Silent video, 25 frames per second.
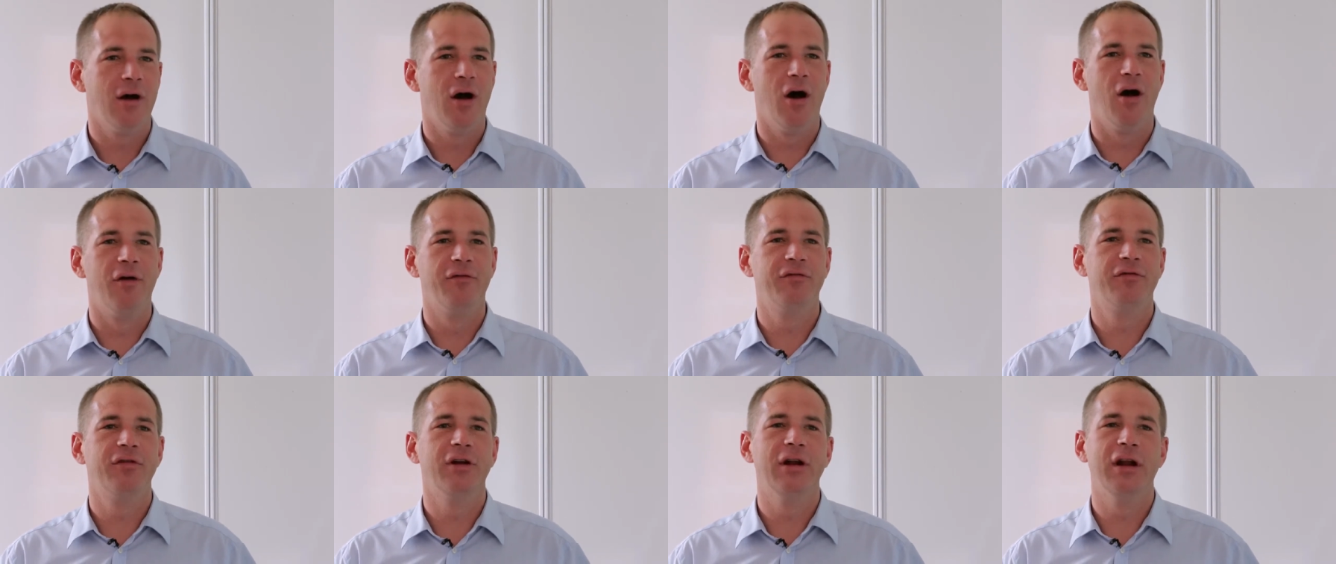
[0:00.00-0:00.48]

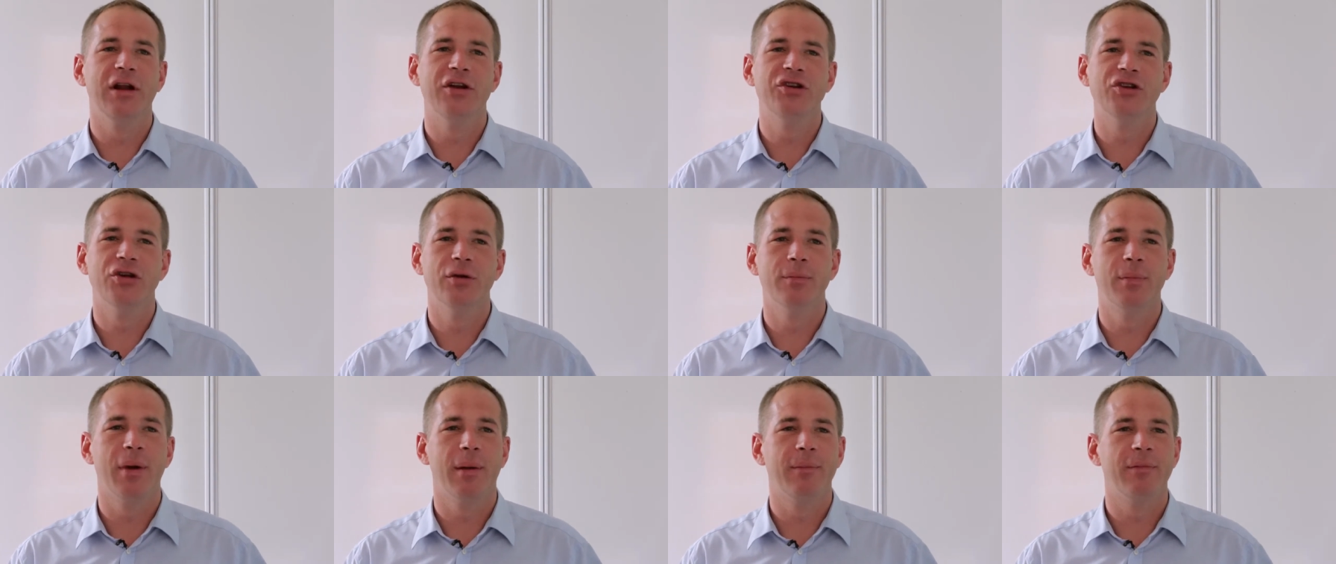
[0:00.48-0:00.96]
of
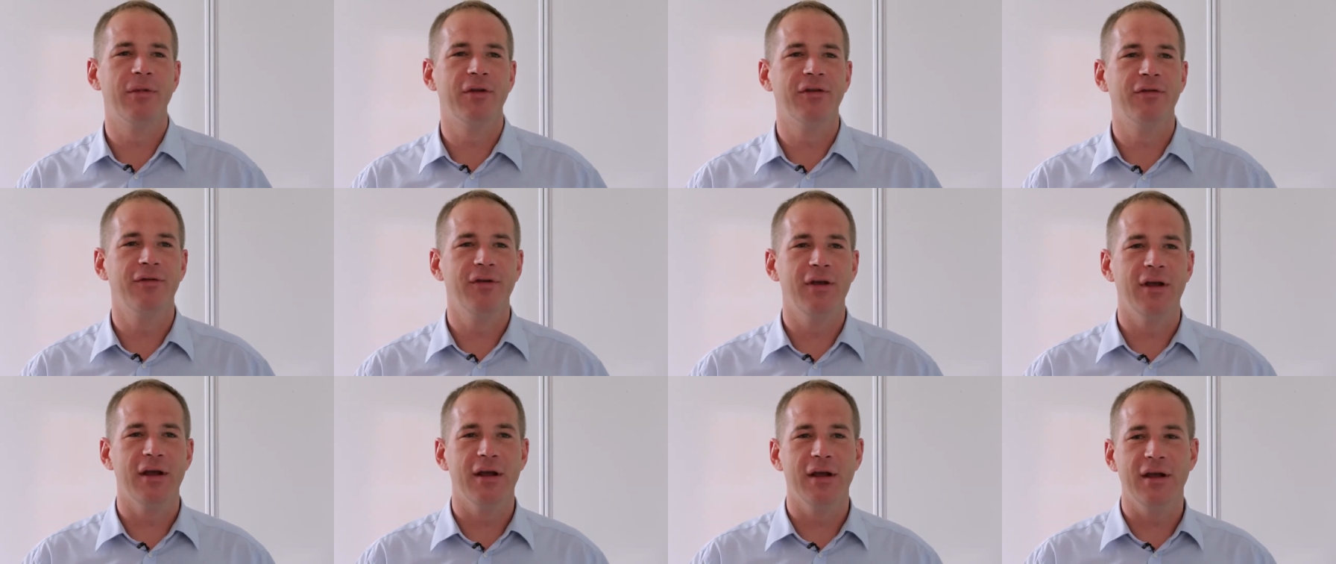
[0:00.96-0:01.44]
religion in the public
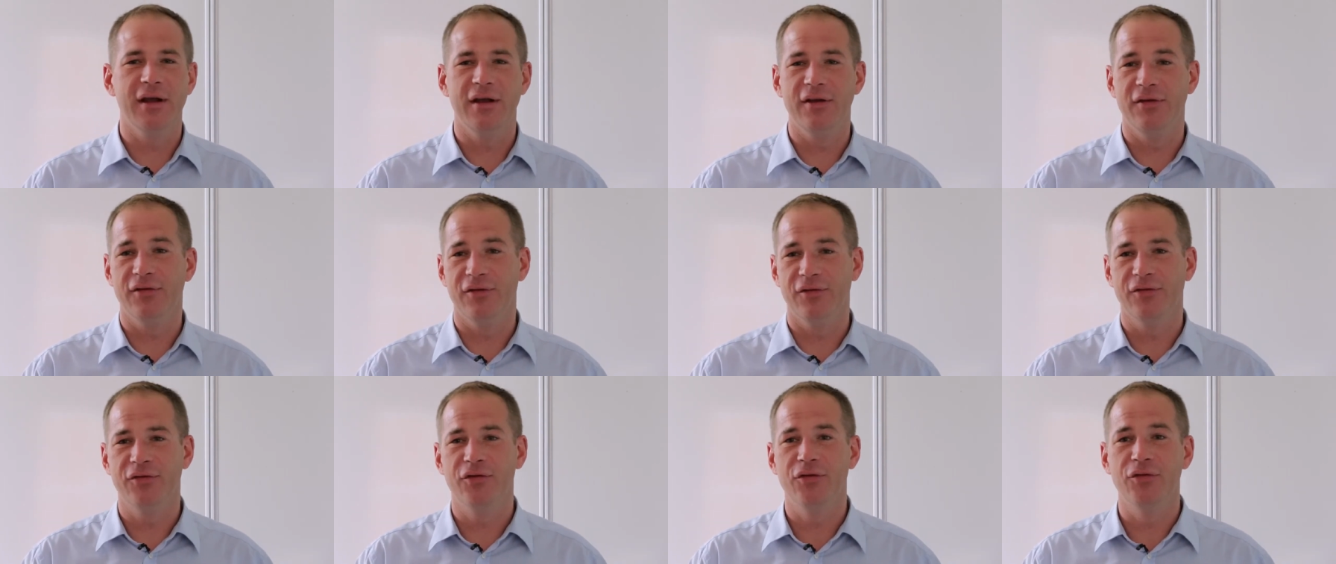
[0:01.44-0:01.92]
sphere
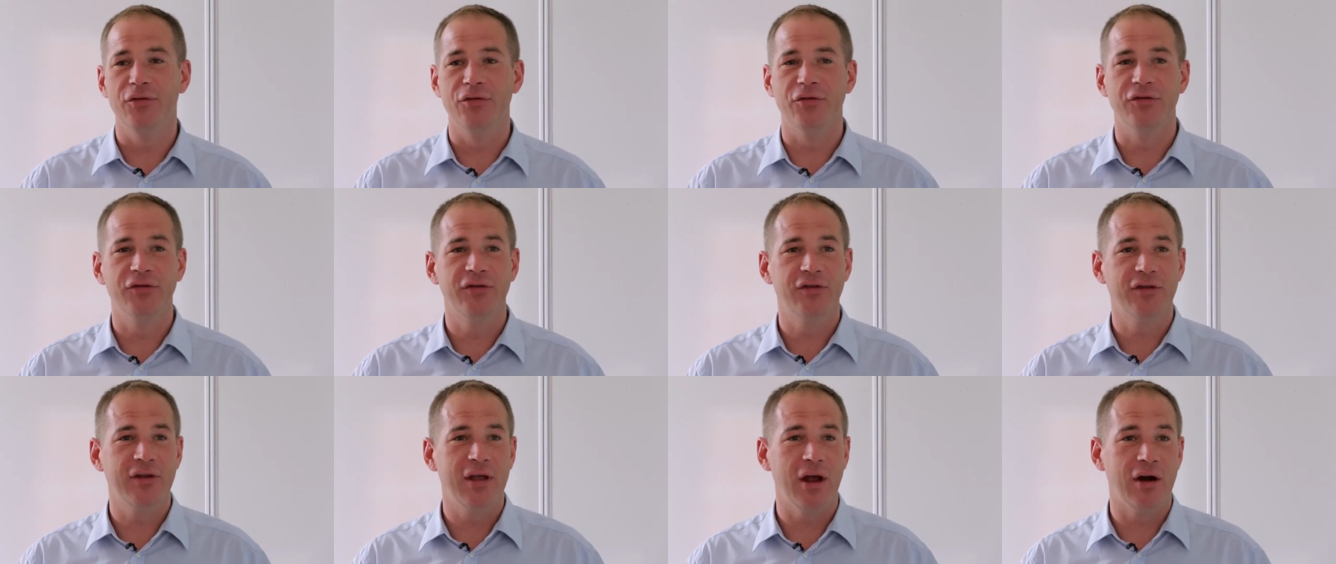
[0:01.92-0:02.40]
is, of
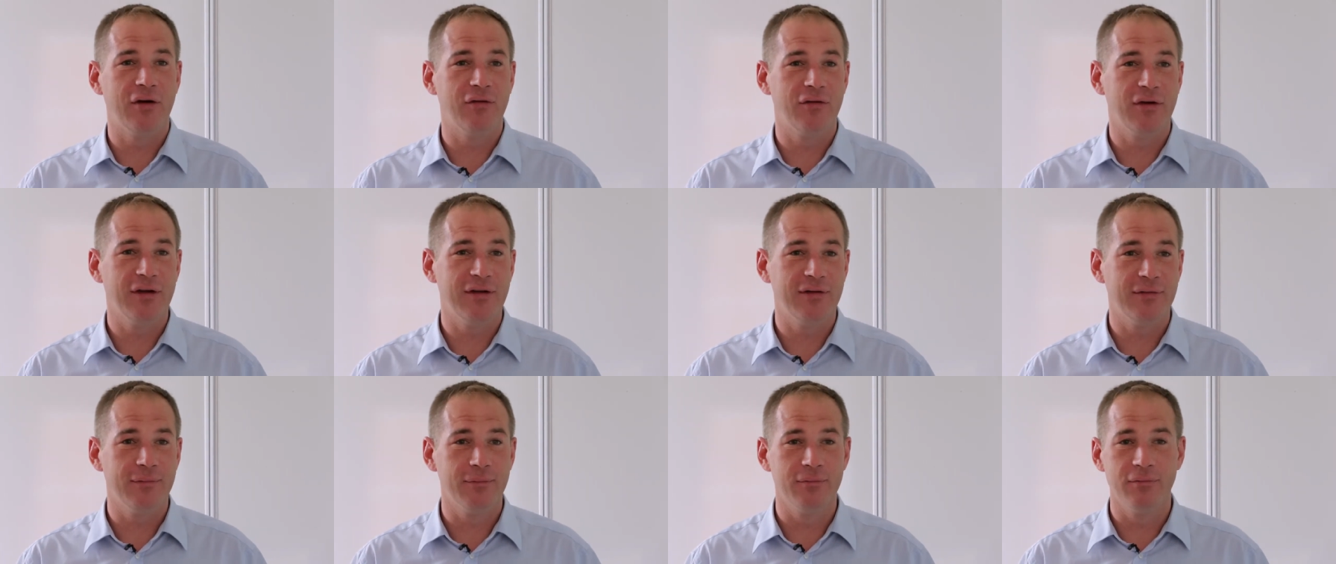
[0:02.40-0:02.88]
course,
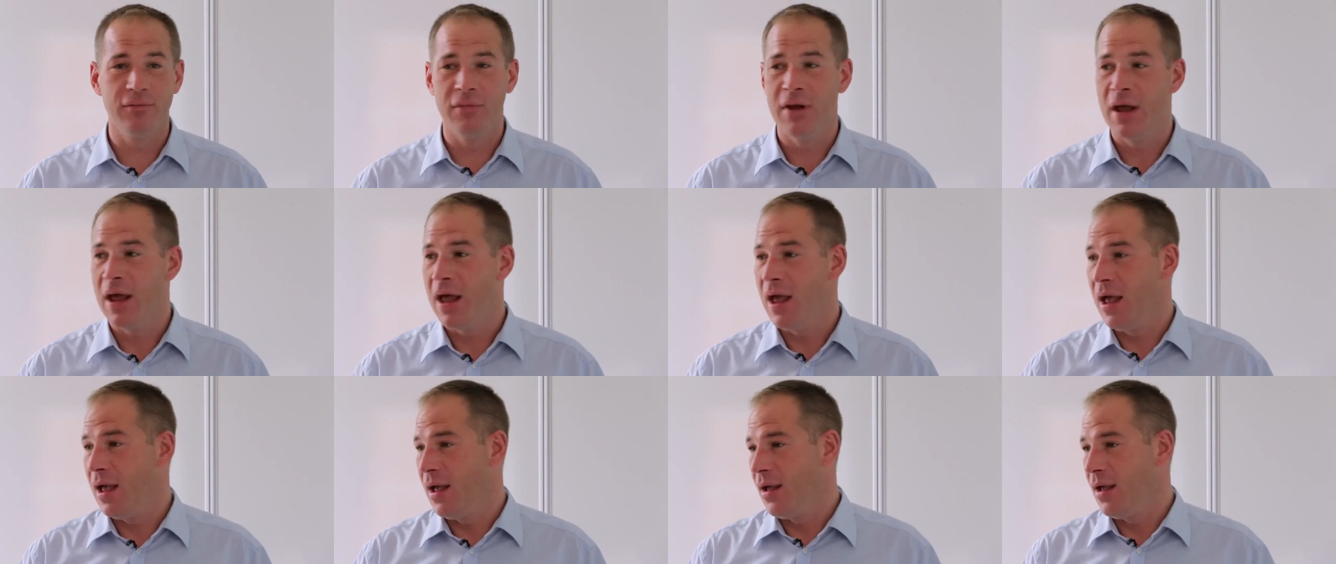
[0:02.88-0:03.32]
terrorism,